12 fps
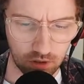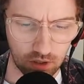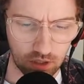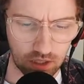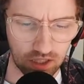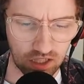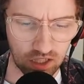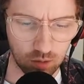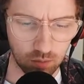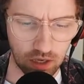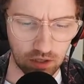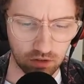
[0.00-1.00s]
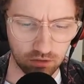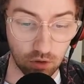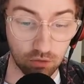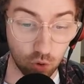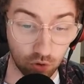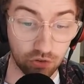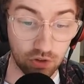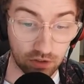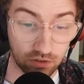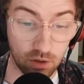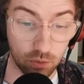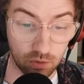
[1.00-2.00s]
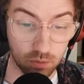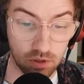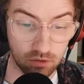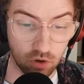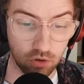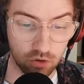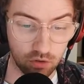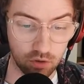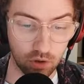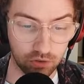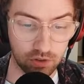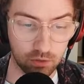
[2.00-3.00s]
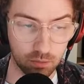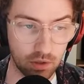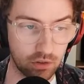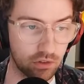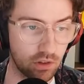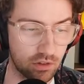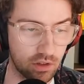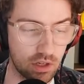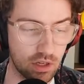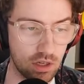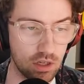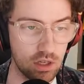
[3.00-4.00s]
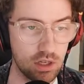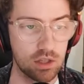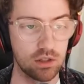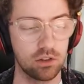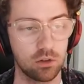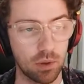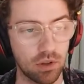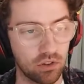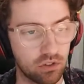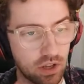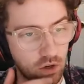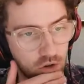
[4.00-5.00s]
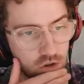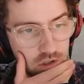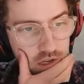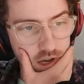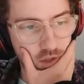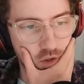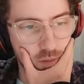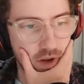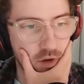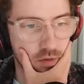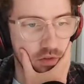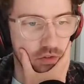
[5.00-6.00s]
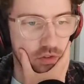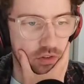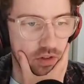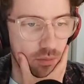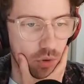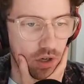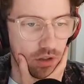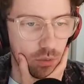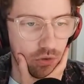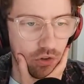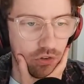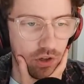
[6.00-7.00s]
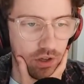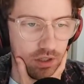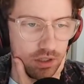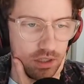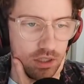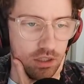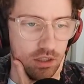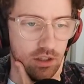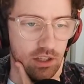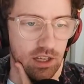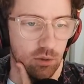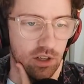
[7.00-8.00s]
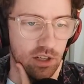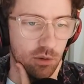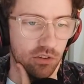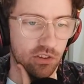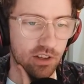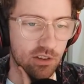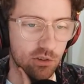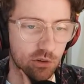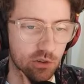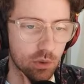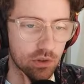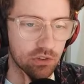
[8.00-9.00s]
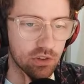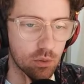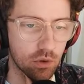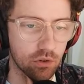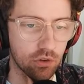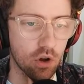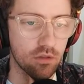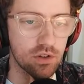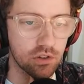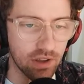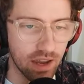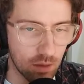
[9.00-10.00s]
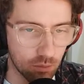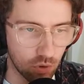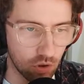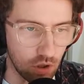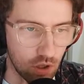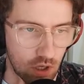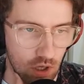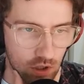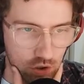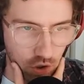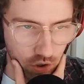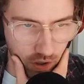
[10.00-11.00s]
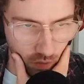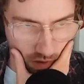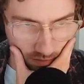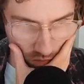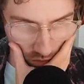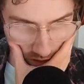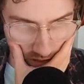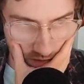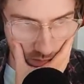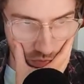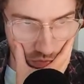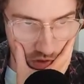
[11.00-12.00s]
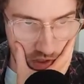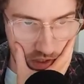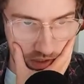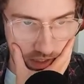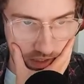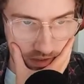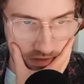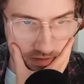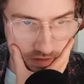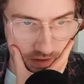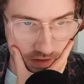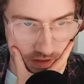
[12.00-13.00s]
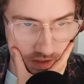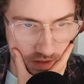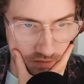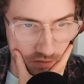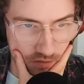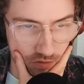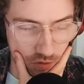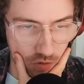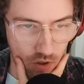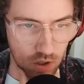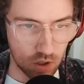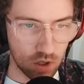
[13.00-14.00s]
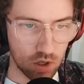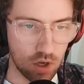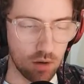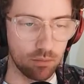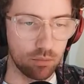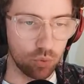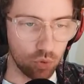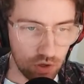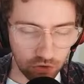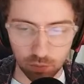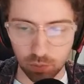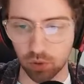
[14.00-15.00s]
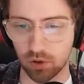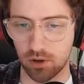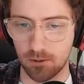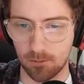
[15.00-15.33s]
And of course, yes, there was a bit of controversy. Spencer says here, this is Spencer's take on the match. Says Brownlee was onside. I don't care what anyone says. Also, Western Sydney Wanderers obvious handball, shocking refereeing, pretty lackluster second half for Brisbane.